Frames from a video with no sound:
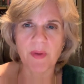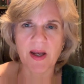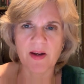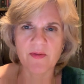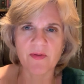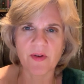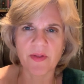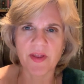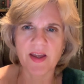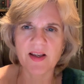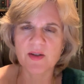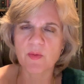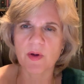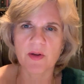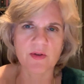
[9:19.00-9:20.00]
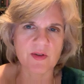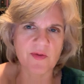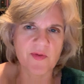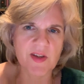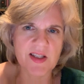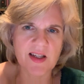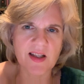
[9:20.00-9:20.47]
painful things, whether it's
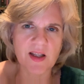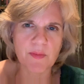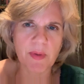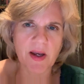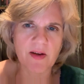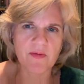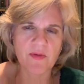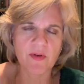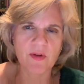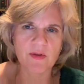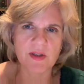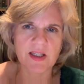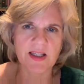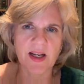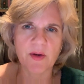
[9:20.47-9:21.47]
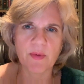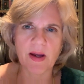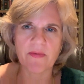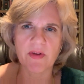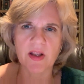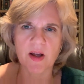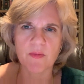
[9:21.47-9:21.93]
physically painful, or today we
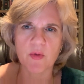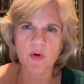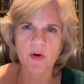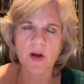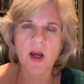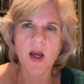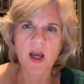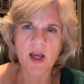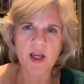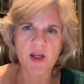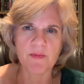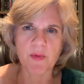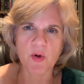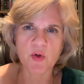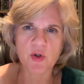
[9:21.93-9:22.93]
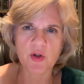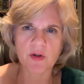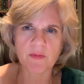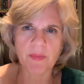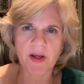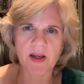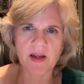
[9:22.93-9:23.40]
have a lot more emotional
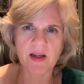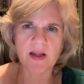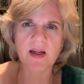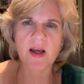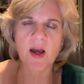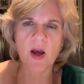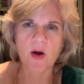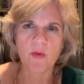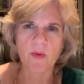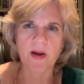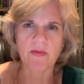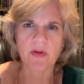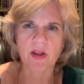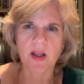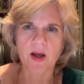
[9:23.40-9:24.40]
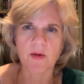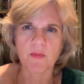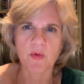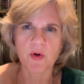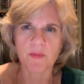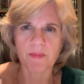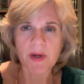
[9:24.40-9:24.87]
pain. We have a lot
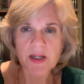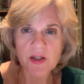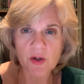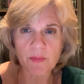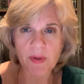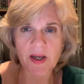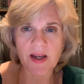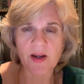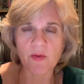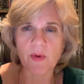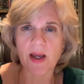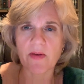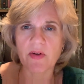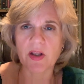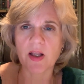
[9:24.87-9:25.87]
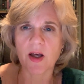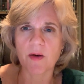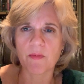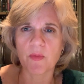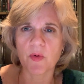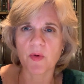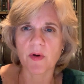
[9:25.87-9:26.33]
more mental pain. We have a
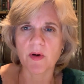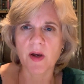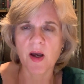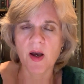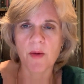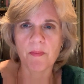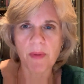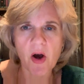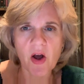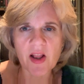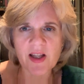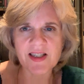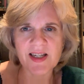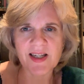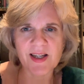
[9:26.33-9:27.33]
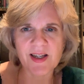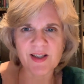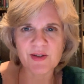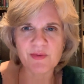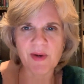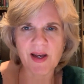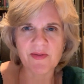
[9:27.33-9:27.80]
lot more
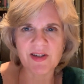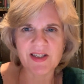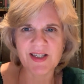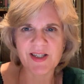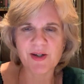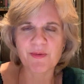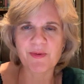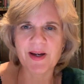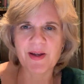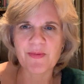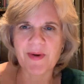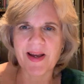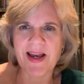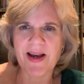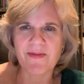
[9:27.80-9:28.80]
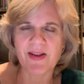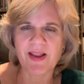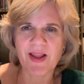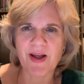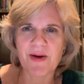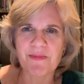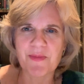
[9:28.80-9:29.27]
politics we have to deal with. We have a
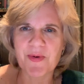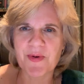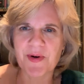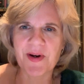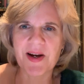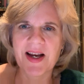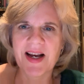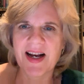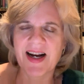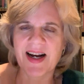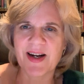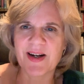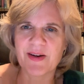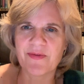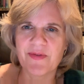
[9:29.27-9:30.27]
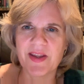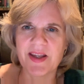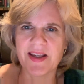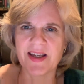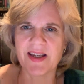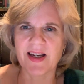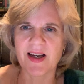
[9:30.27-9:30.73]
lot more of
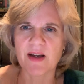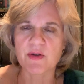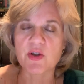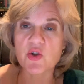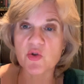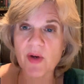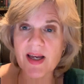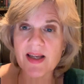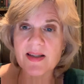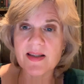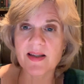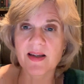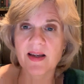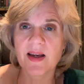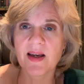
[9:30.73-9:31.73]
the stress.